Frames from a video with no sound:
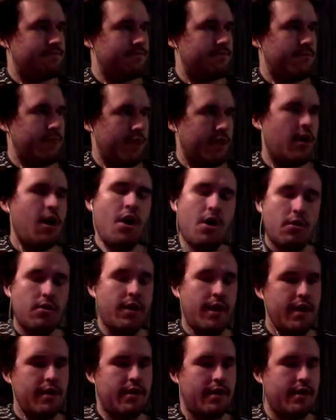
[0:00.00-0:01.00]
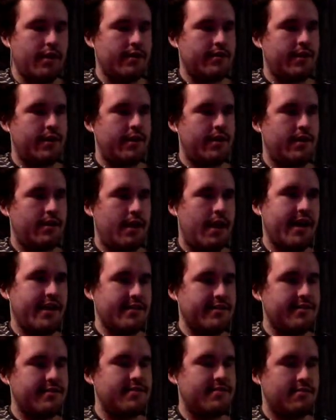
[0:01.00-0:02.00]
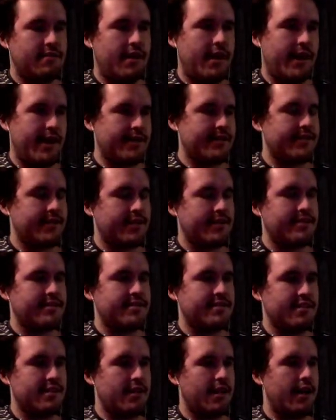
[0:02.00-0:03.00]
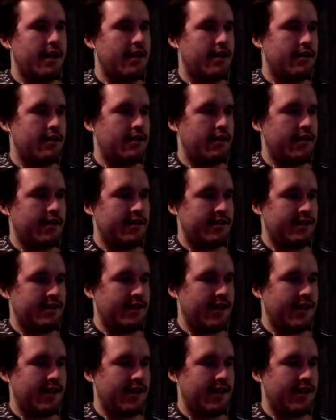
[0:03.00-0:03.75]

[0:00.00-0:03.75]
be like, oh, okay, that I can I guess I can see that. Like he